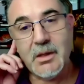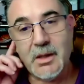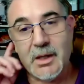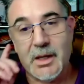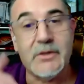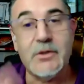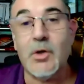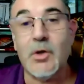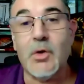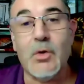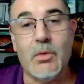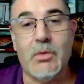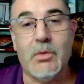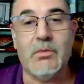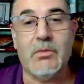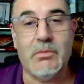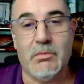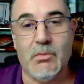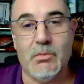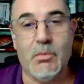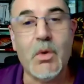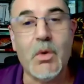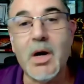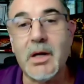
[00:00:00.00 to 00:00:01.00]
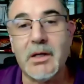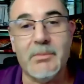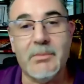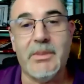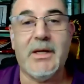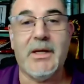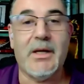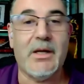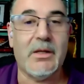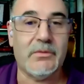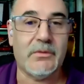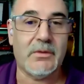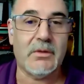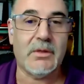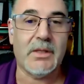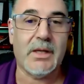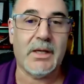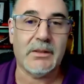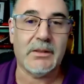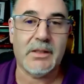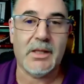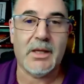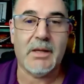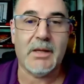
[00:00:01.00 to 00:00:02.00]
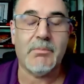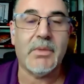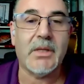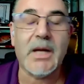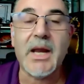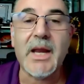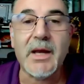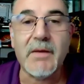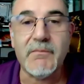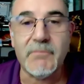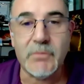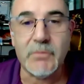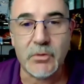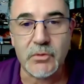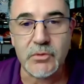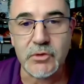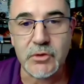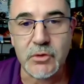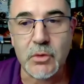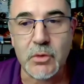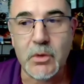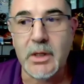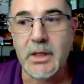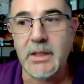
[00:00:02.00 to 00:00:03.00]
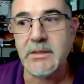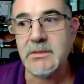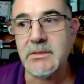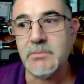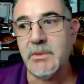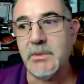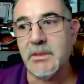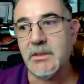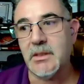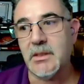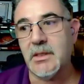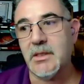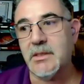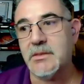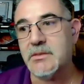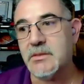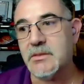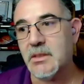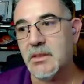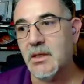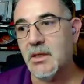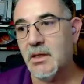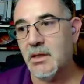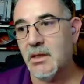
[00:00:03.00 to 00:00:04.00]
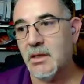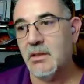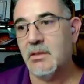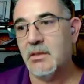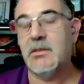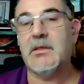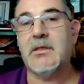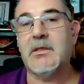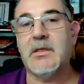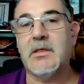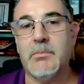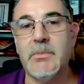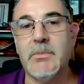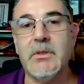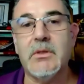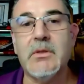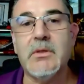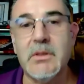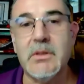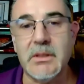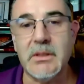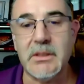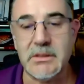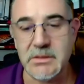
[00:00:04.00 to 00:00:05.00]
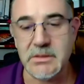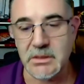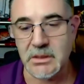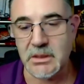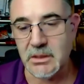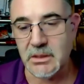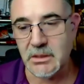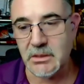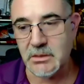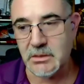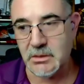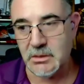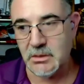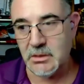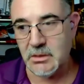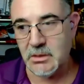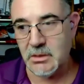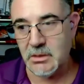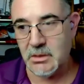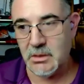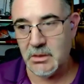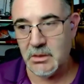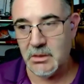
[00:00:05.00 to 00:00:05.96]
I don't want to be out there like that, but I have no choice because the communities needed